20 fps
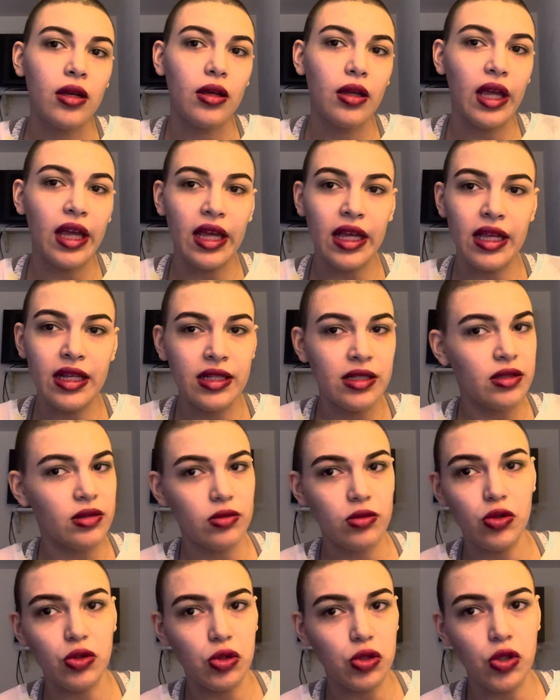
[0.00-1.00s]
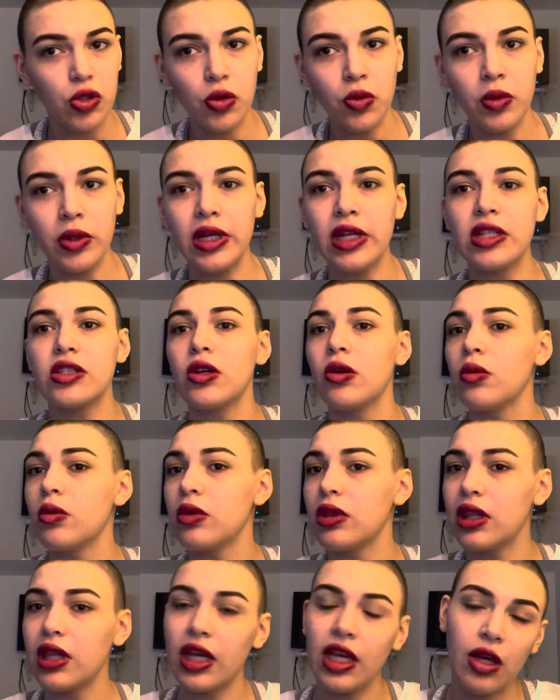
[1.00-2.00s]
is doing its own
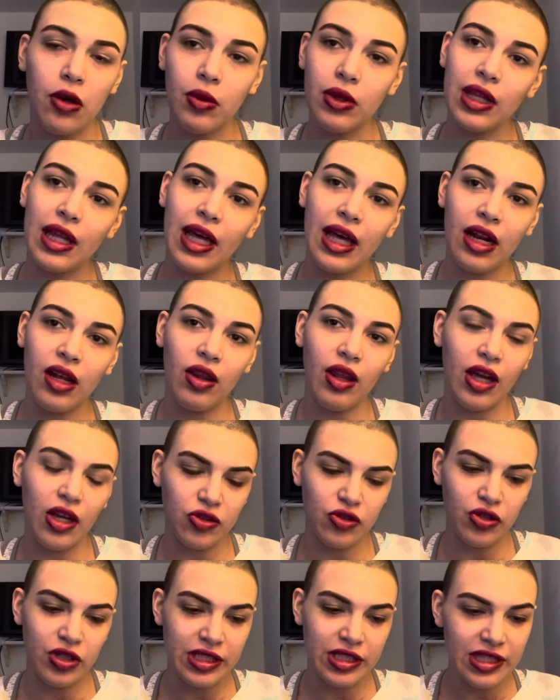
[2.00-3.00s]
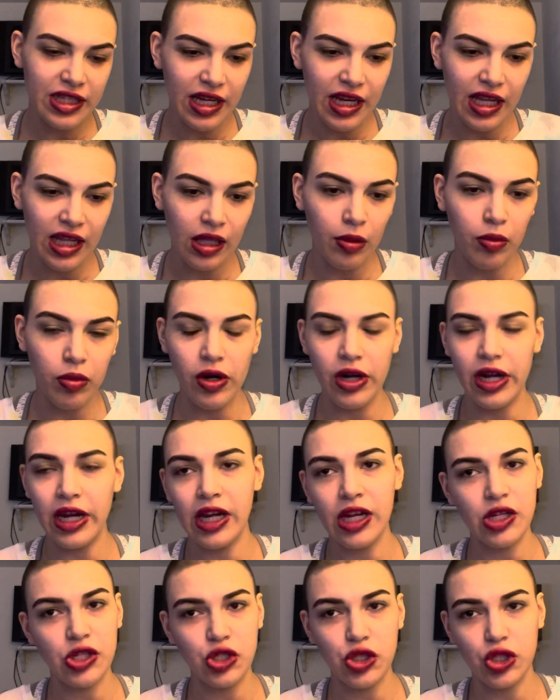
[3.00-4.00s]
thing, when that electricity in the brain
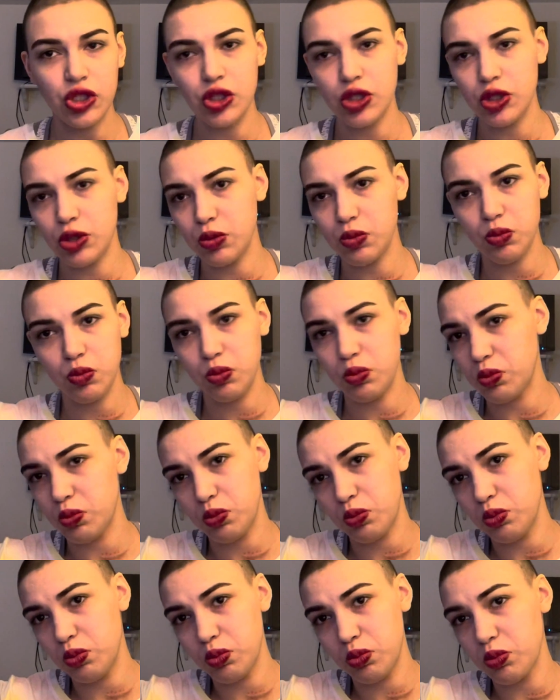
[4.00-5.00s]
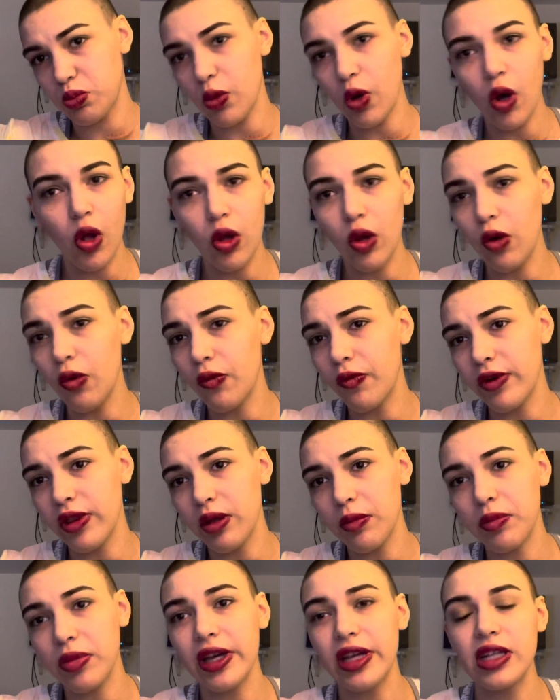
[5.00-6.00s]
is just all over the
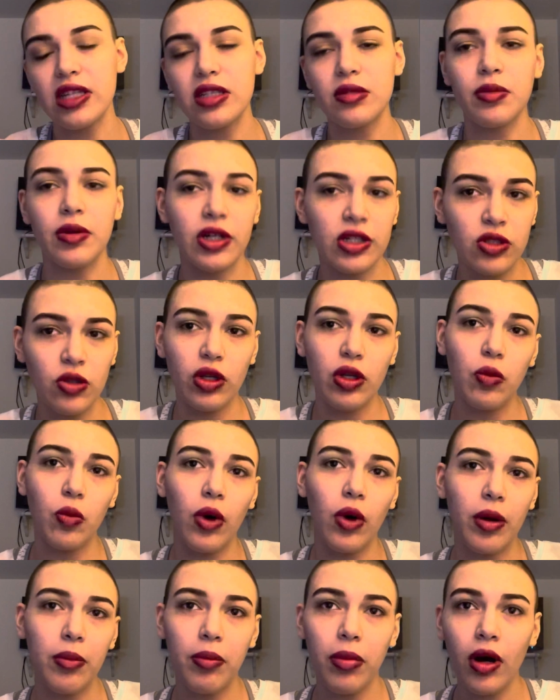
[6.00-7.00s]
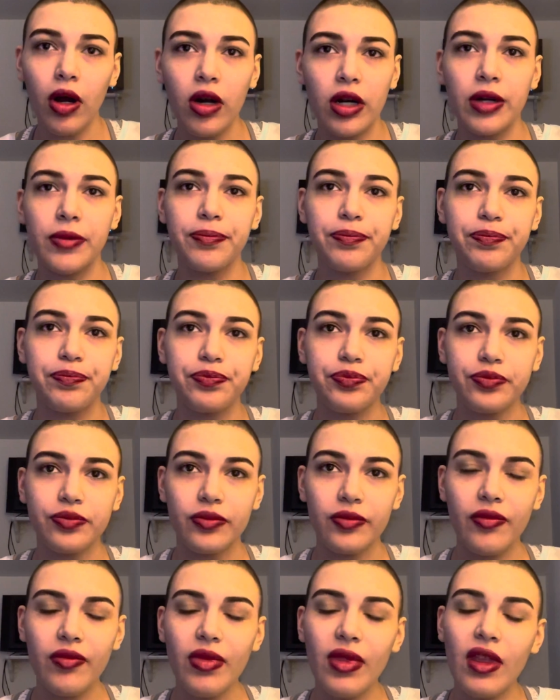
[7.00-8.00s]
place, but it's only one part.
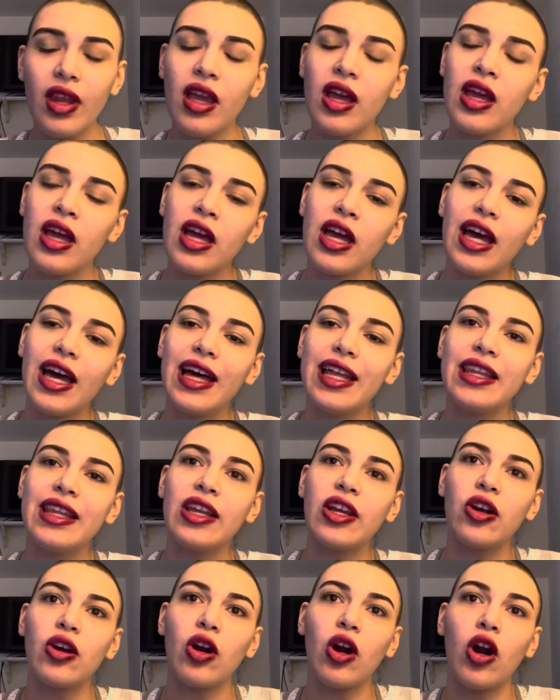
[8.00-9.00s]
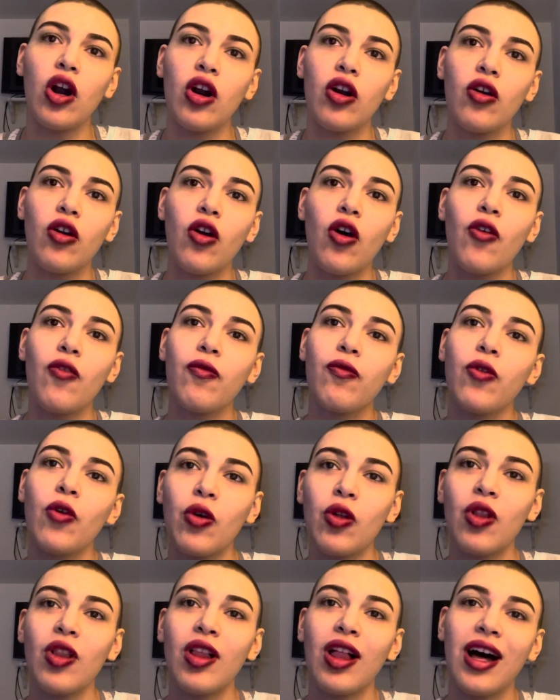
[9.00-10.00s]
And there are
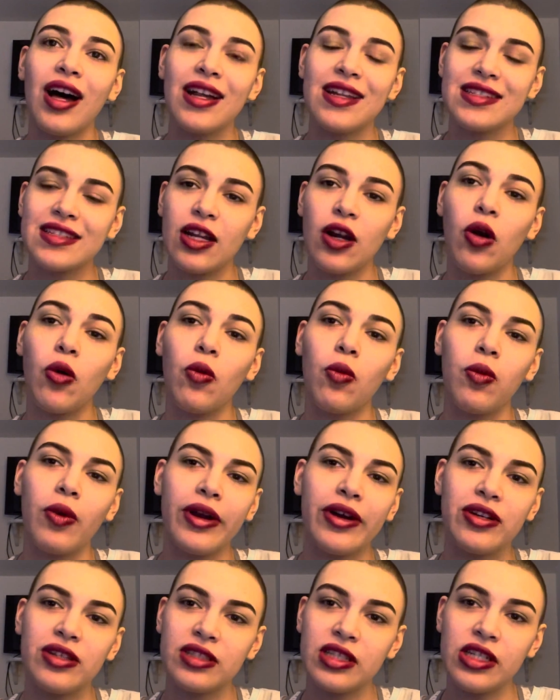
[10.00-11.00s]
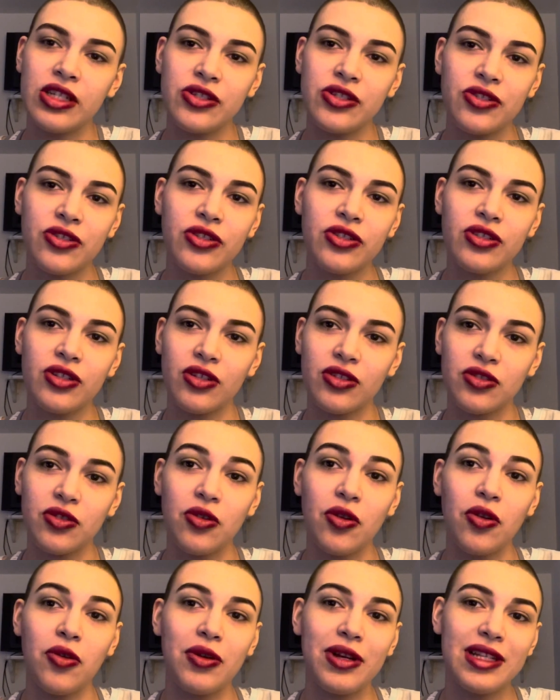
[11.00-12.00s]
focal onset aware seizures, also
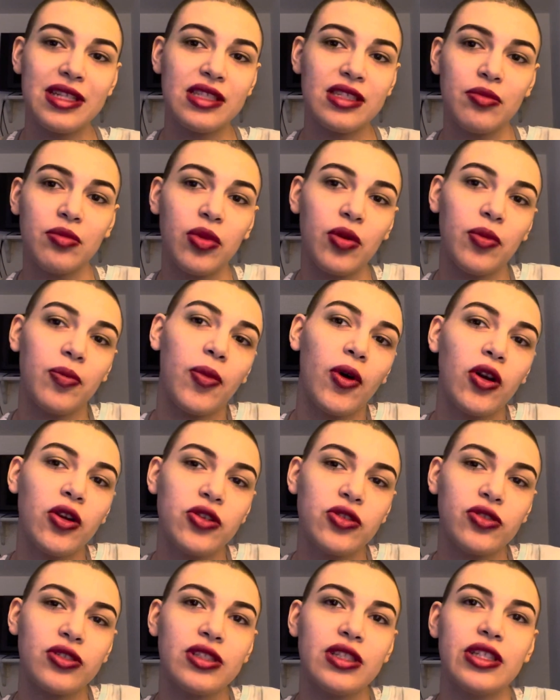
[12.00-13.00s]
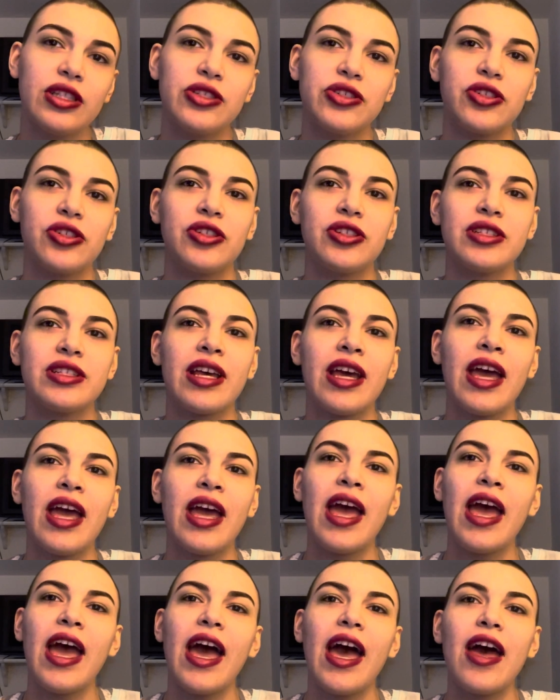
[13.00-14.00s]
known as simple partial seizures,
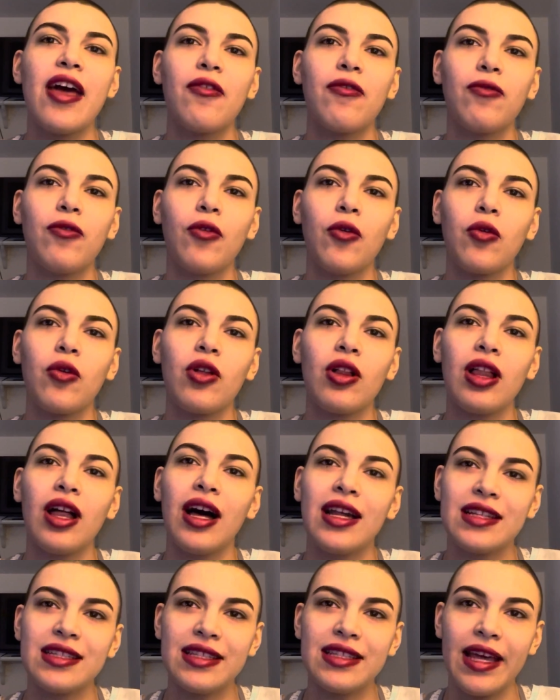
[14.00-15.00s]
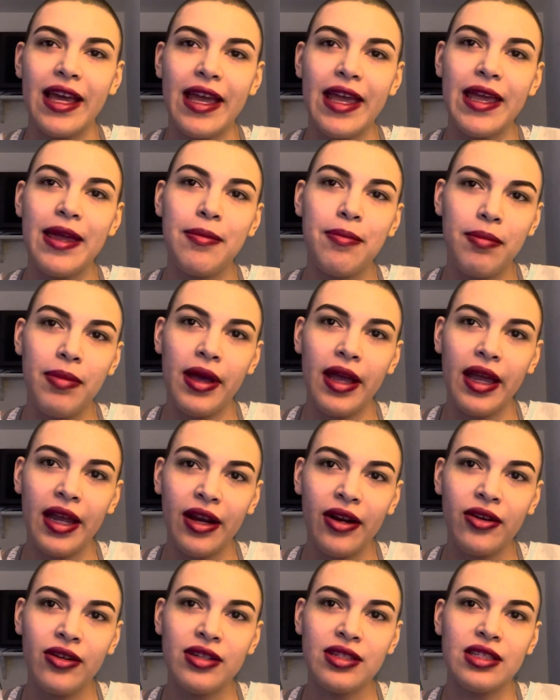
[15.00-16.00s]
and focal onset
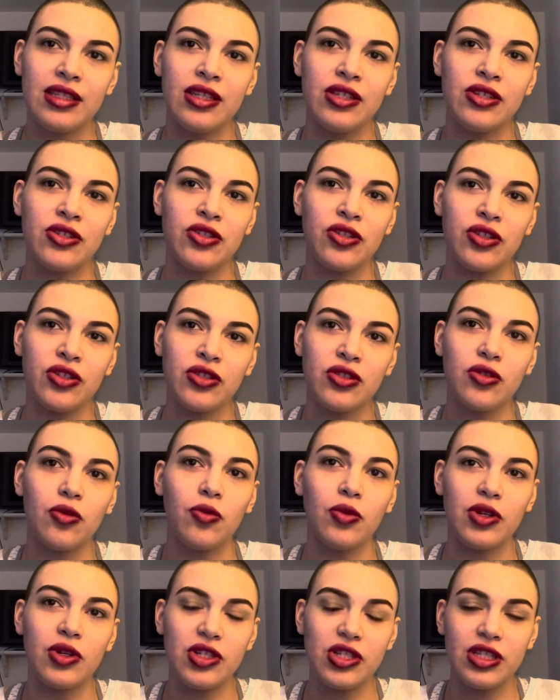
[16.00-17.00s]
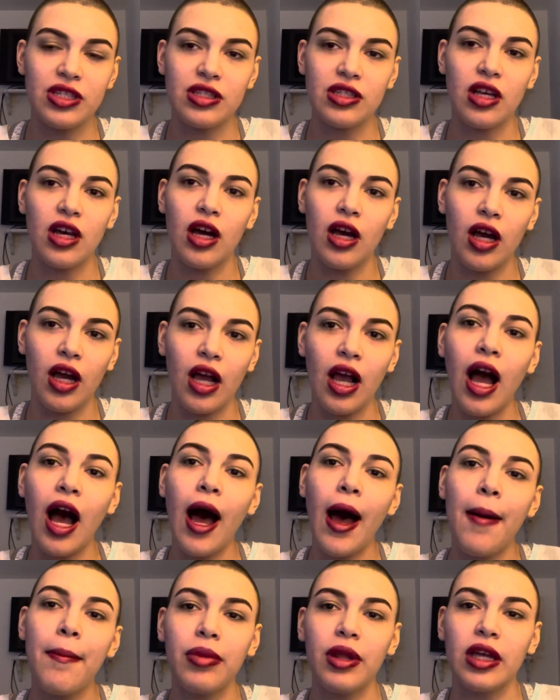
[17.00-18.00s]
impaired seizures, which is a
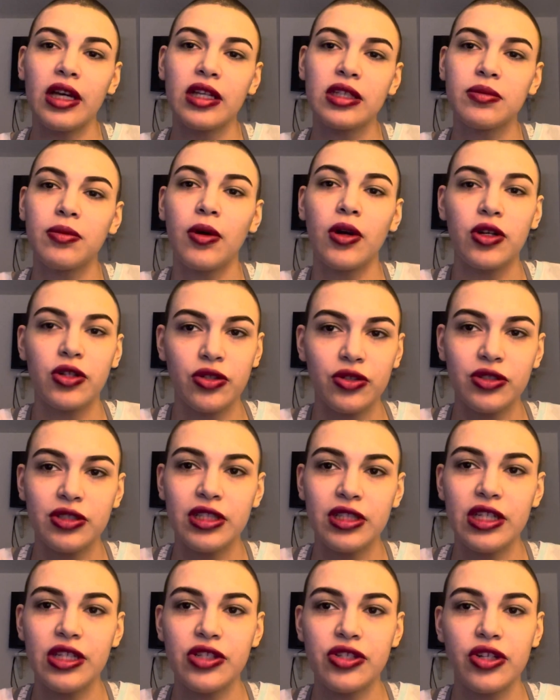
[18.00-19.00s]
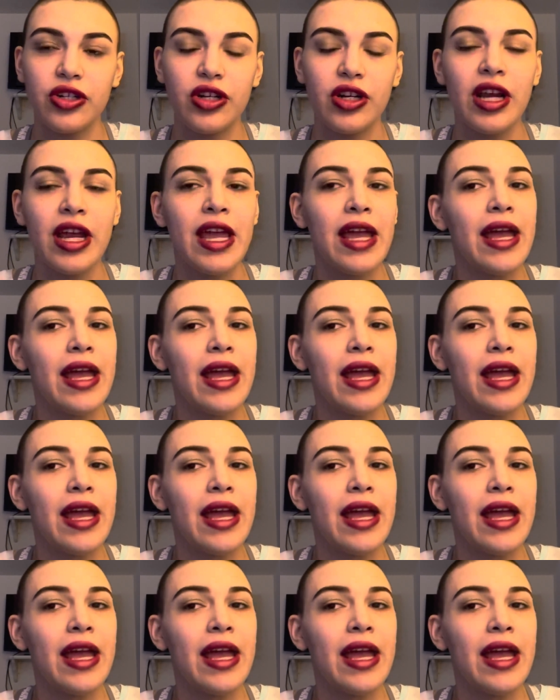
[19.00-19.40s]
complex partial seizure.